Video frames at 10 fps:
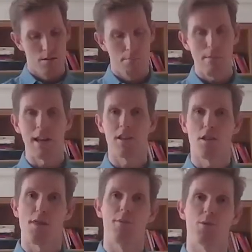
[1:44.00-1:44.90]
Many of the
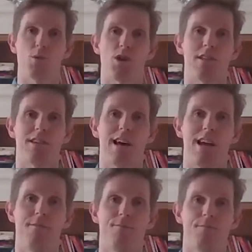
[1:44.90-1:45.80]
themes we'll share
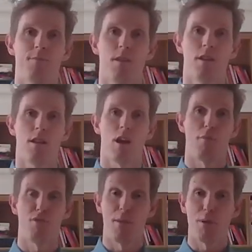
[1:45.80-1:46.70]
today are
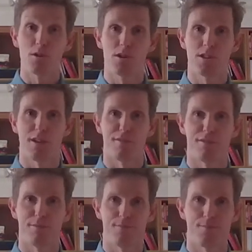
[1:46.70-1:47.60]
pretty positive,
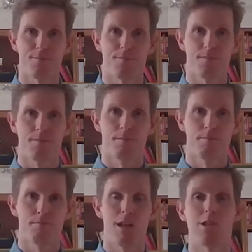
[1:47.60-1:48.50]

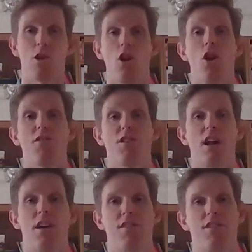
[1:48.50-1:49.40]
but it's not lost on
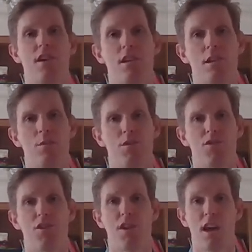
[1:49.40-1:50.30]
us that we're
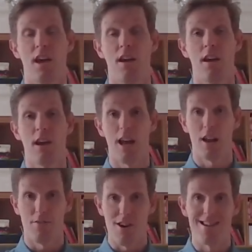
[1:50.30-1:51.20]
stood here in
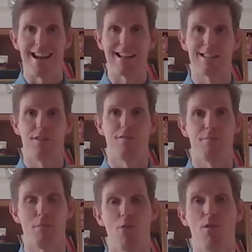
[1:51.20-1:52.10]
a very negative
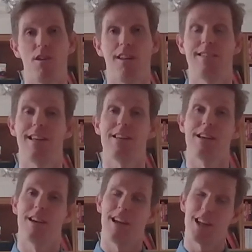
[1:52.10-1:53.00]
moment.
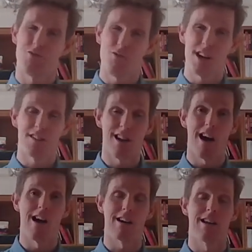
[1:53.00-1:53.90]
Indeed, it's really
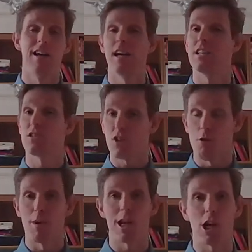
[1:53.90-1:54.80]
dark. In
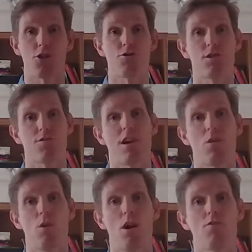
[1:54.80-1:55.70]
so many countries around
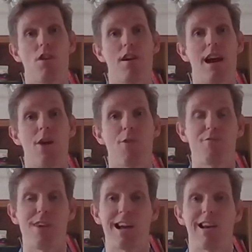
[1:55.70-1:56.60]
the world right now, we
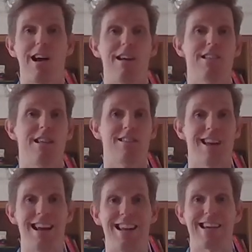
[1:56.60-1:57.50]
recognise that
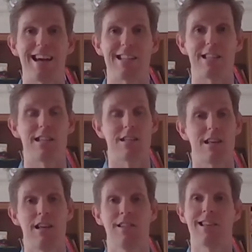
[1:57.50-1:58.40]
daily cases,
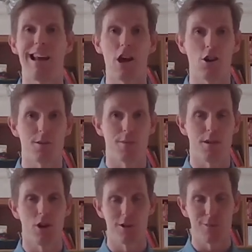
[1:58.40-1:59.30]
daily
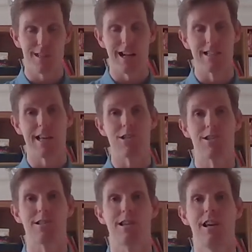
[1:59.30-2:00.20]
hosp-
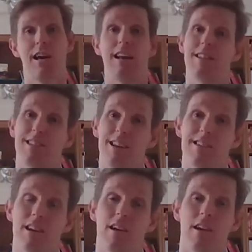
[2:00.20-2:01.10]
hospitalisations, and
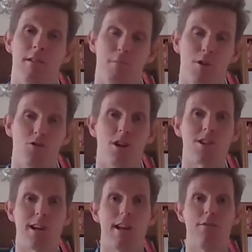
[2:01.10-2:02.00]
indeed most
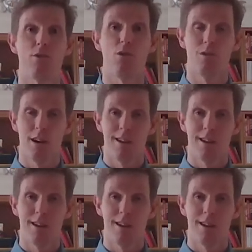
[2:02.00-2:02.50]
tragically of all,